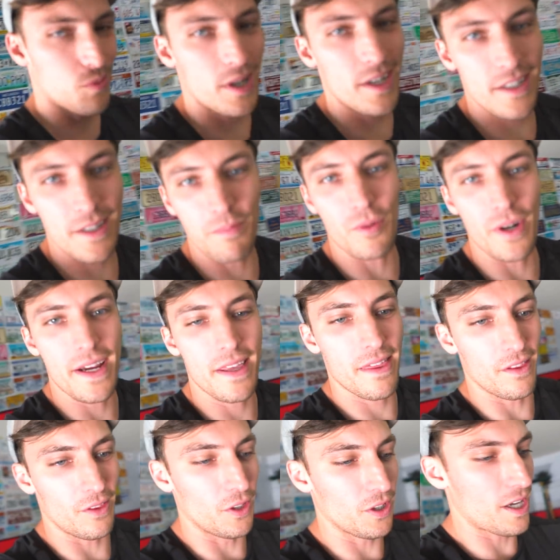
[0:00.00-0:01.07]
wanted to break
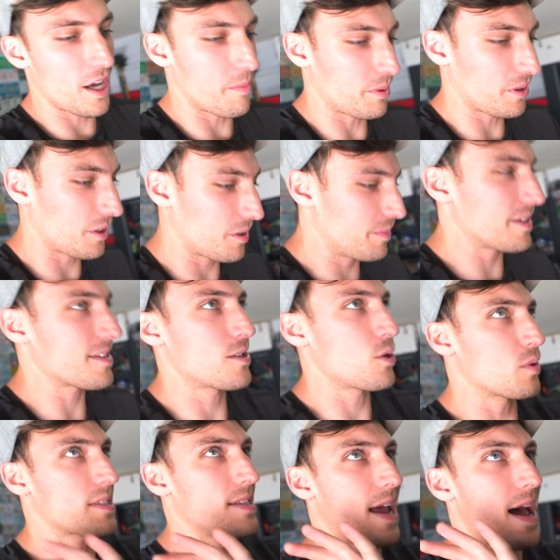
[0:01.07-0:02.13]
the look up a little bit
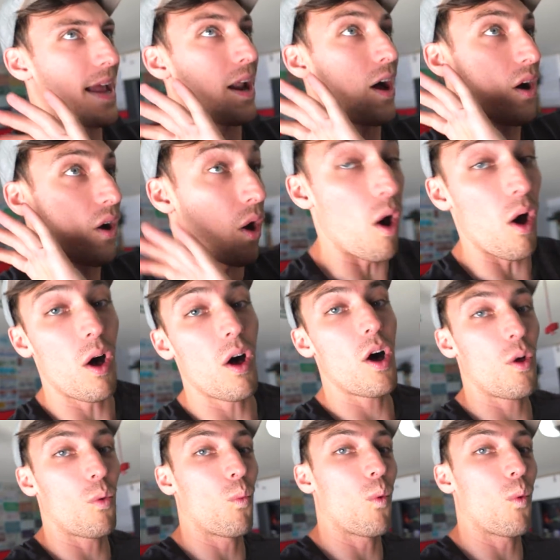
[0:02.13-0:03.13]
so it's not all